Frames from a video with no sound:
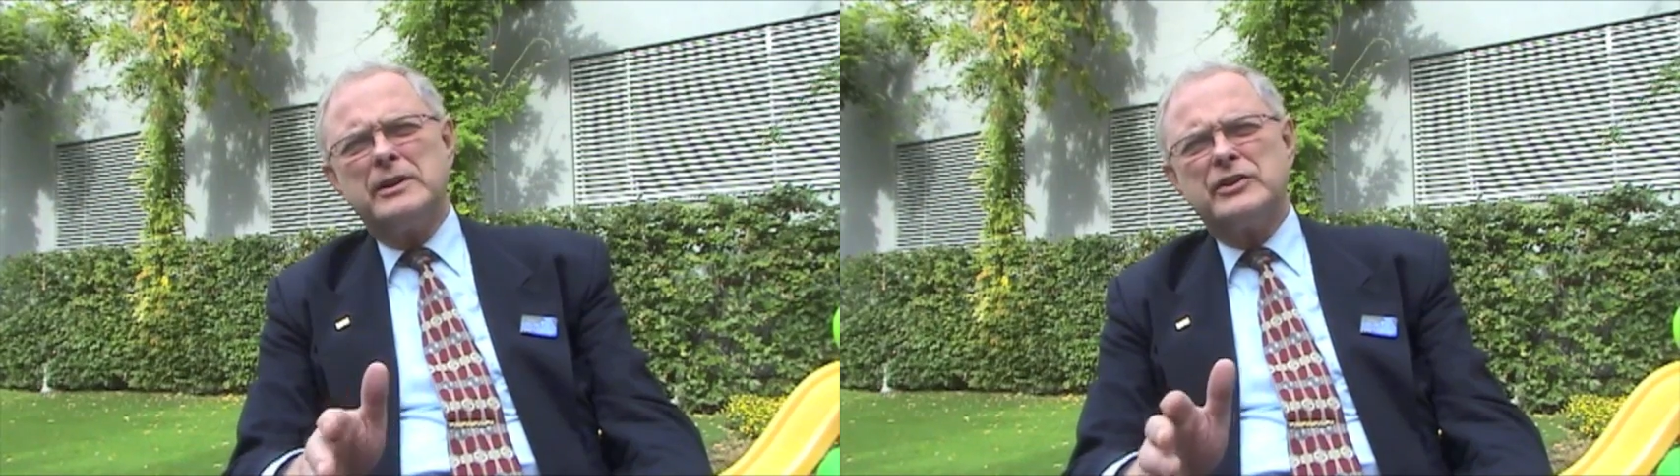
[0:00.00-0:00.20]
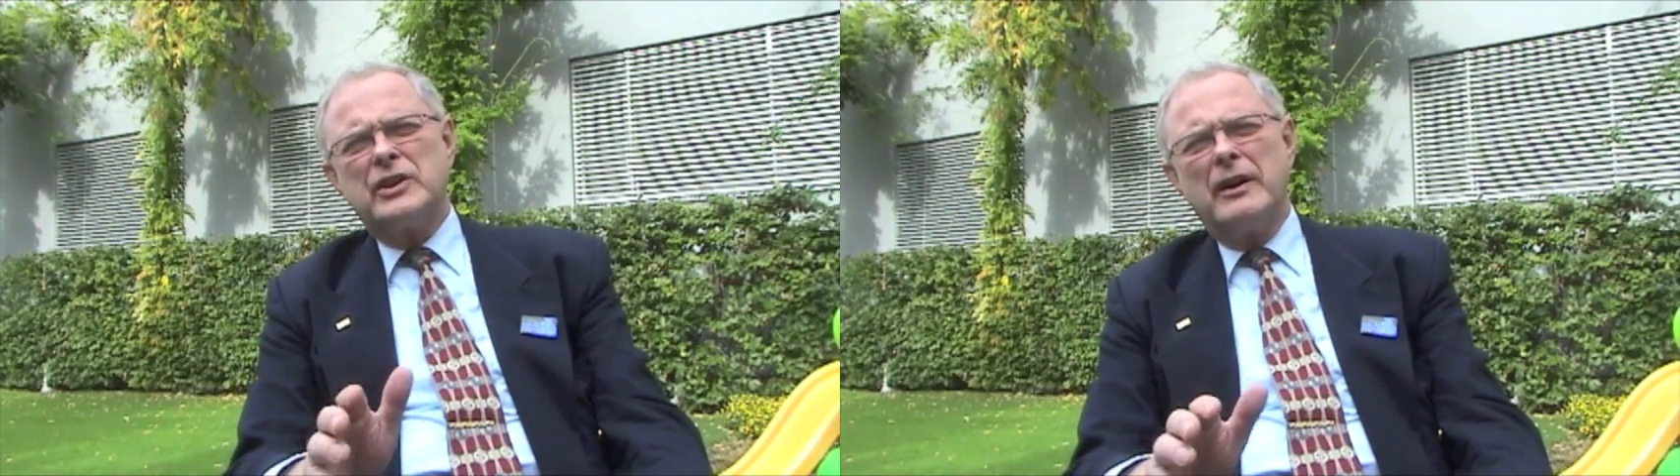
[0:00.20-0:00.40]

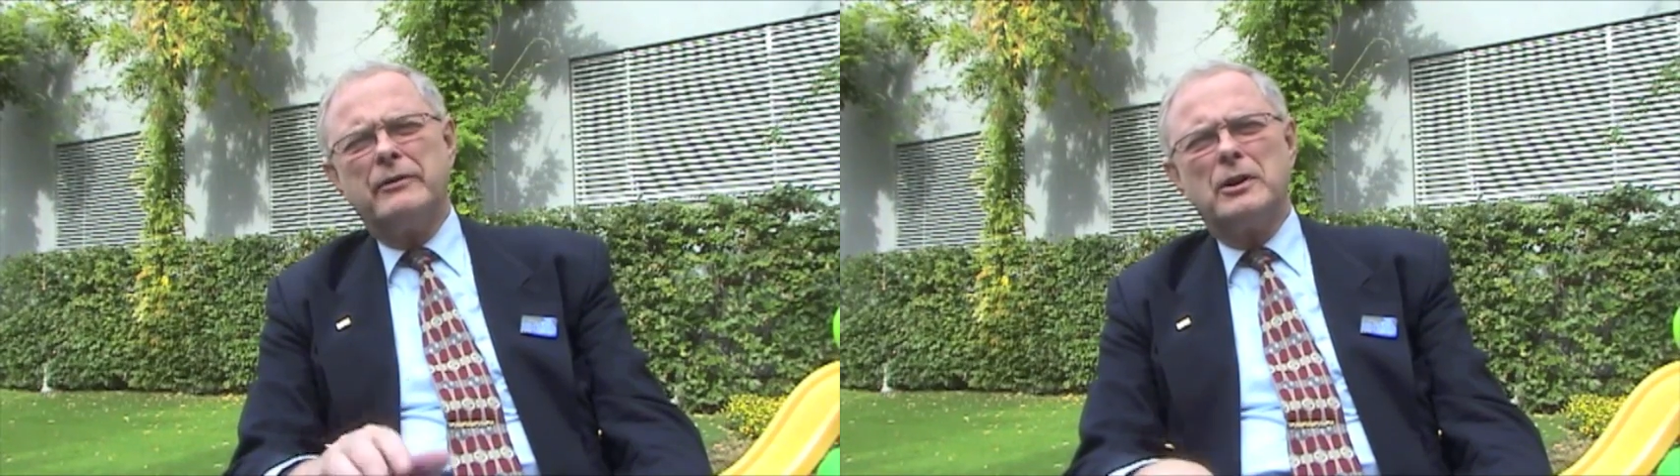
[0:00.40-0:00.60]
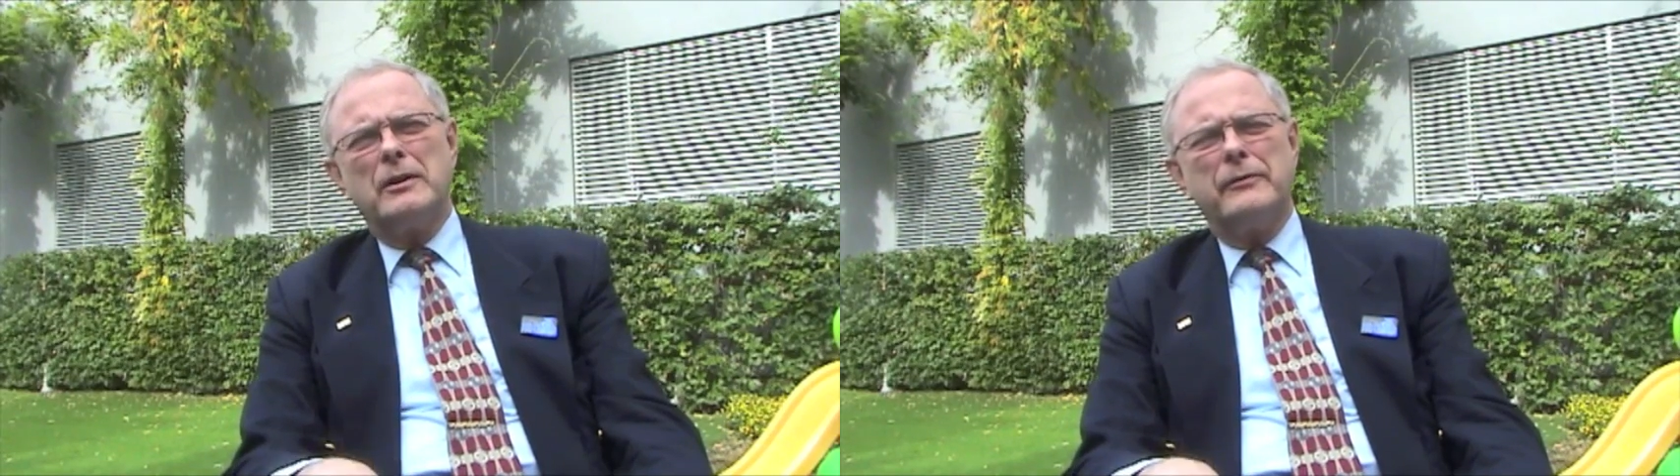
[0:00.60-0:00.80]

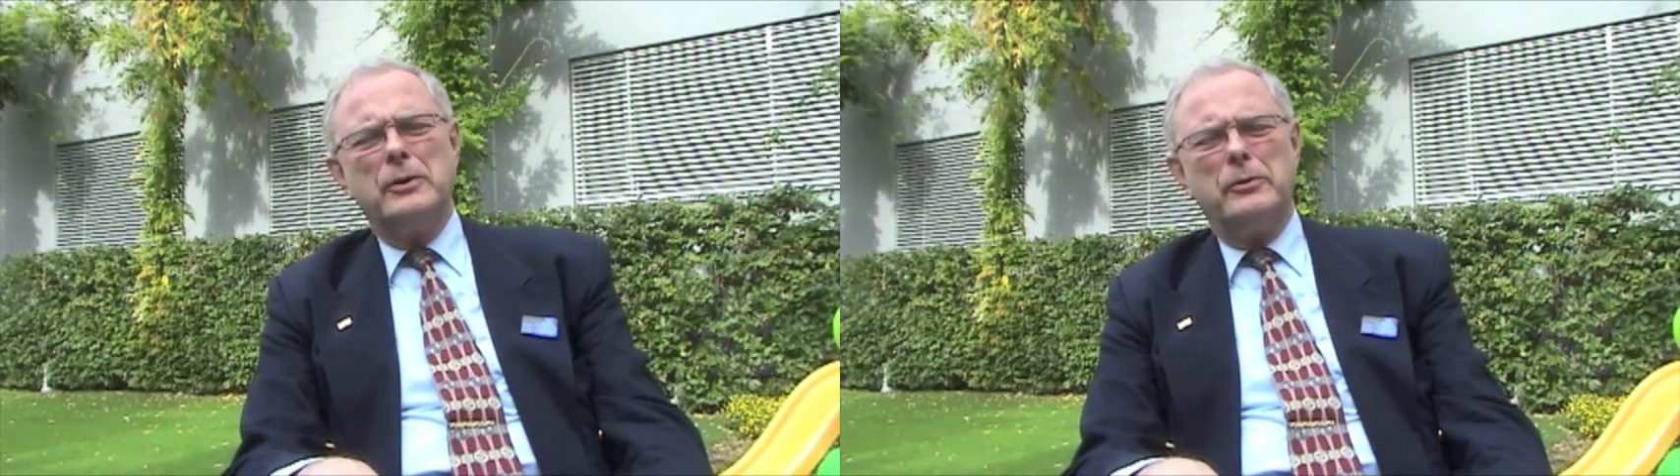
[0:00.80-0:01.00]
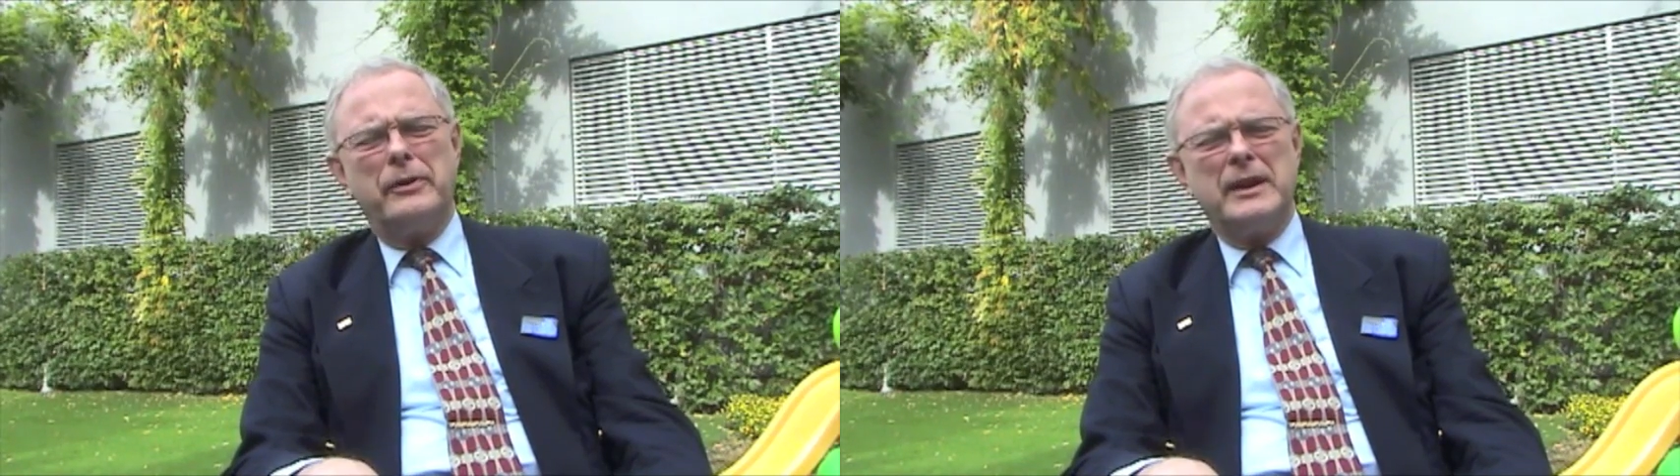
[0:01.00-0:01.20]
discover a
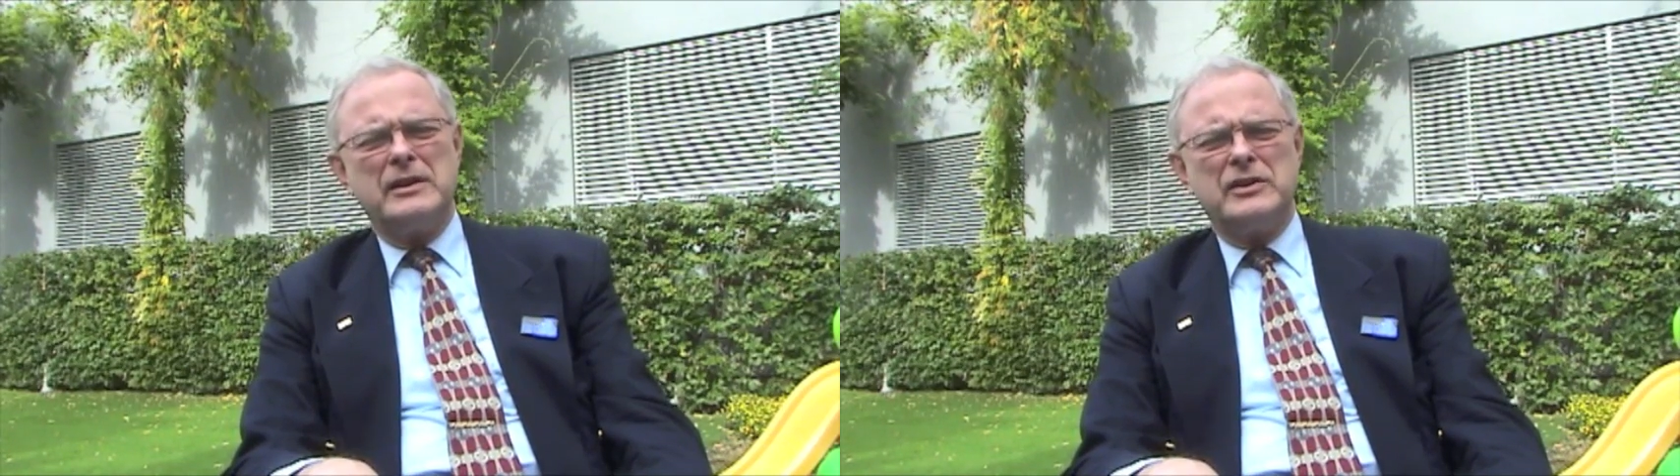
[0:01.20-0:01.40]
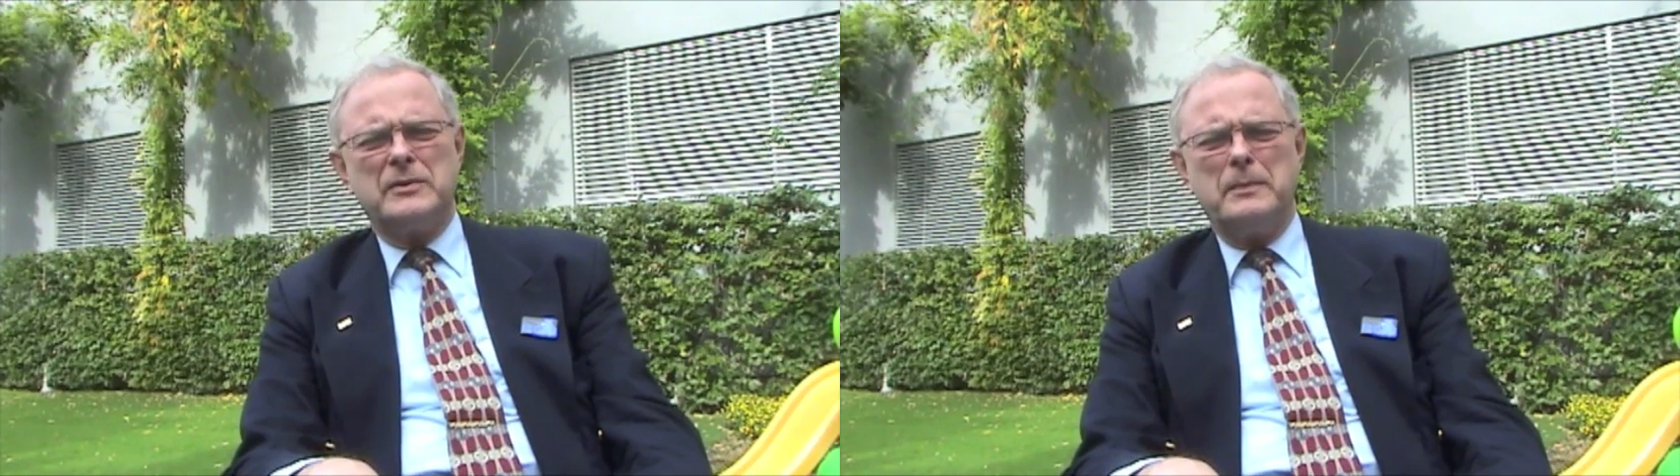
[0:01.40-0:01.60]
few
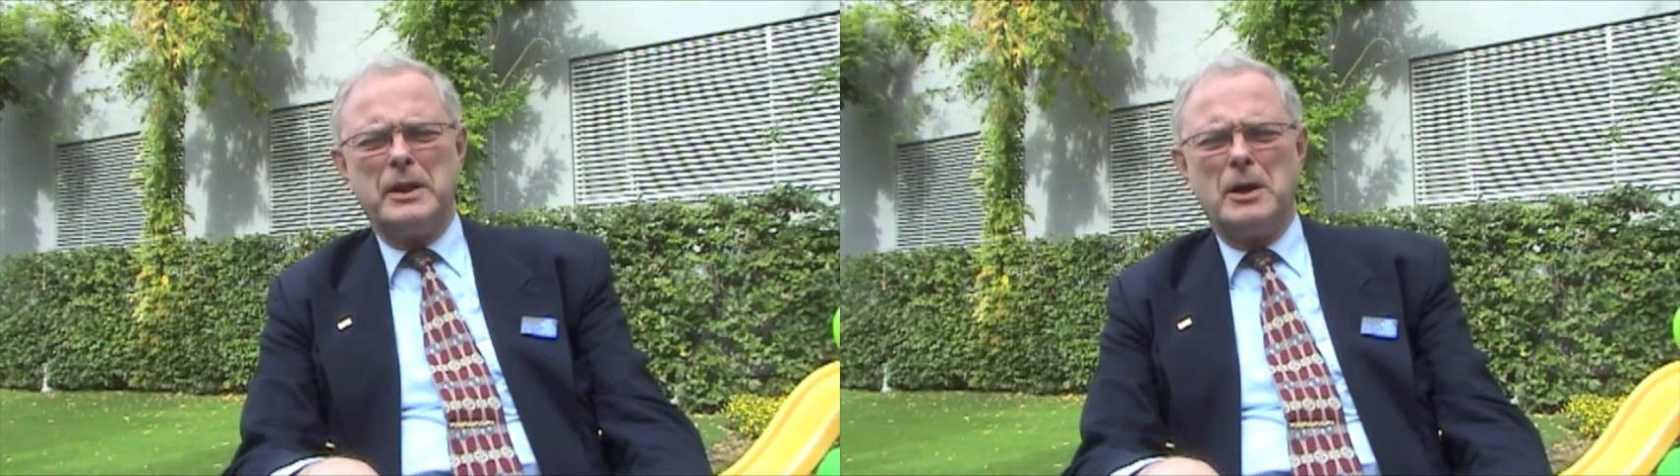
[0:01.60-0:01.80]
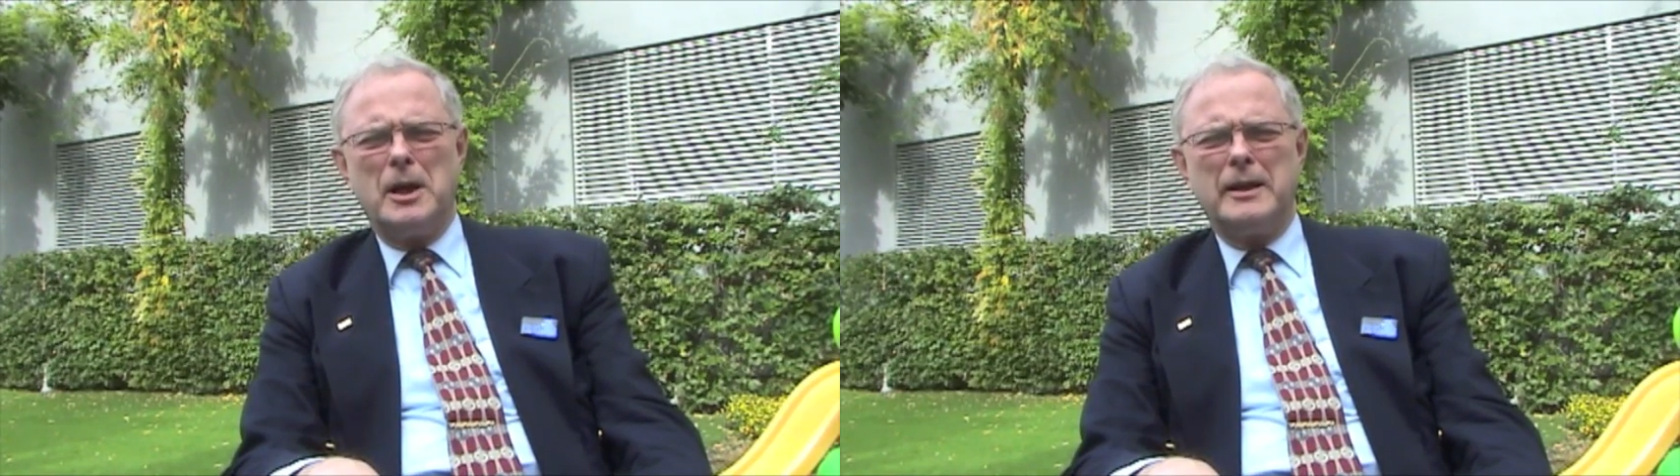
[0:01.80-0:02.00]
things
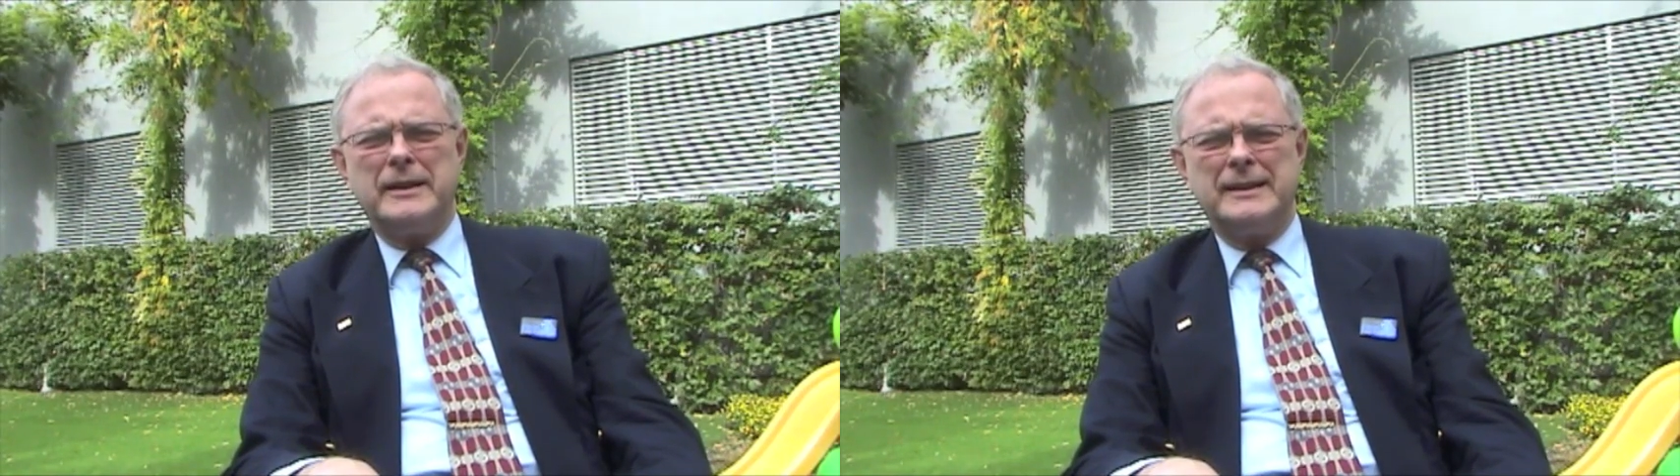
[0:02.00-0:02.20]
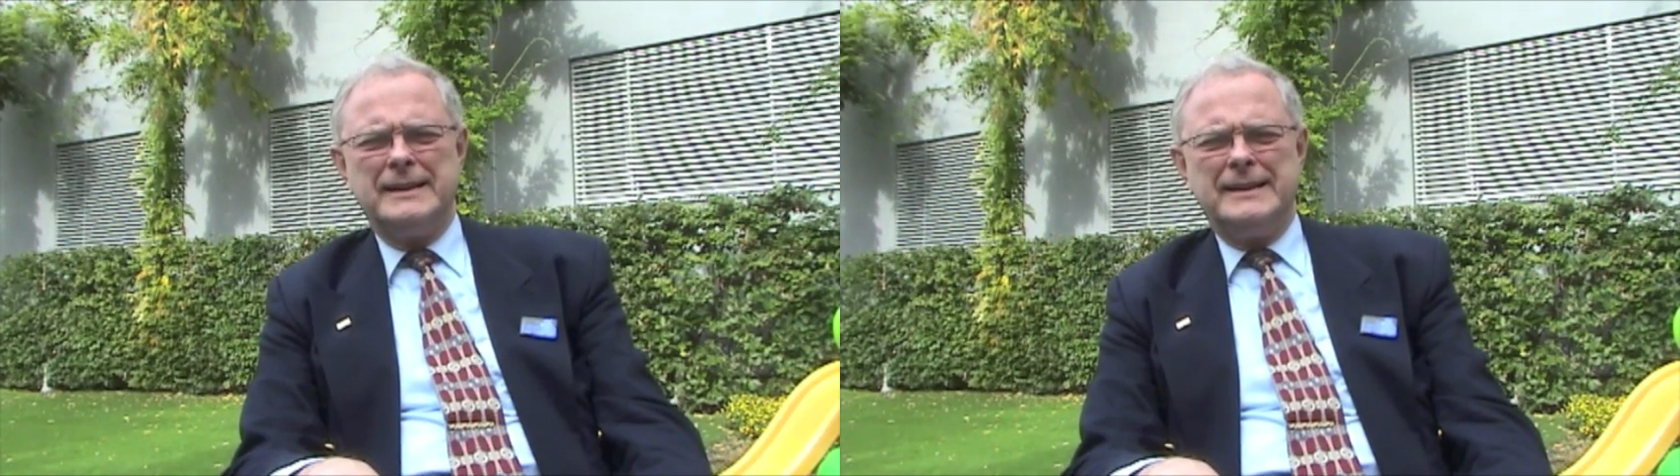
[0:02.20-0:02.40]
beyond.